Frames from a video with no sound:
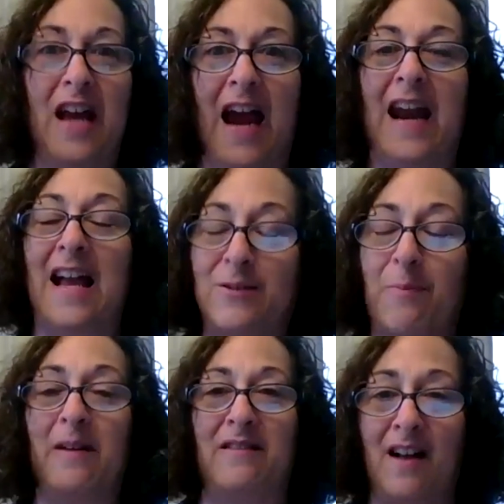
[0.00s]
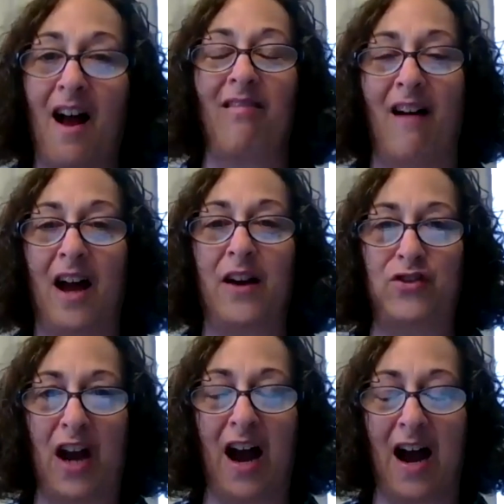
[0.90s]
And I spend a lot of
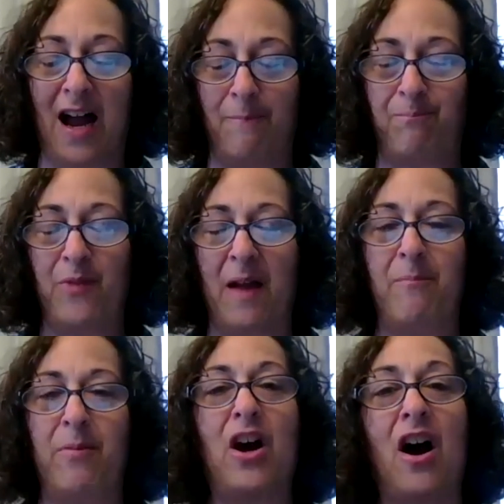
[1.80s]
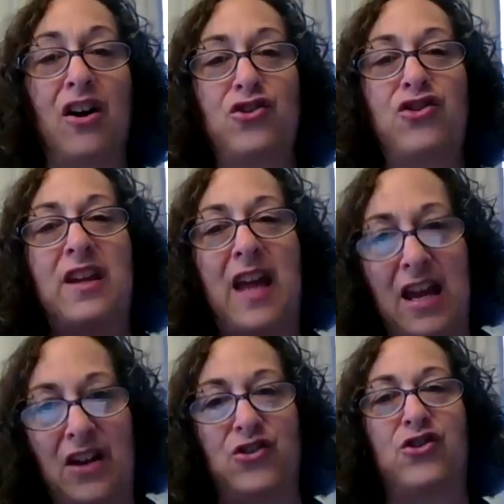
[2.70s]
time, and because the
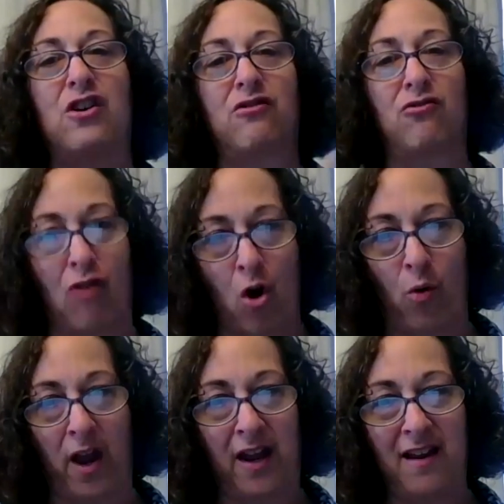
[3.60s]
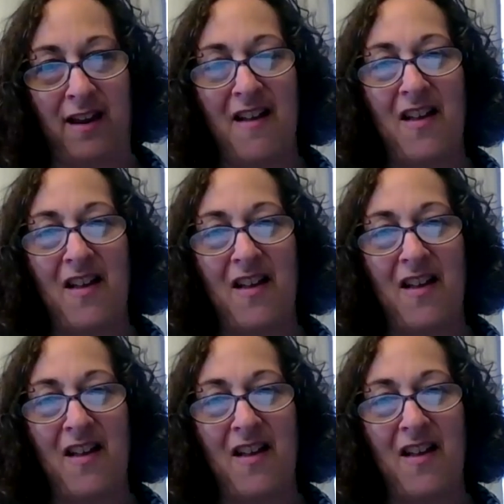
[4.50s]
cases are growing,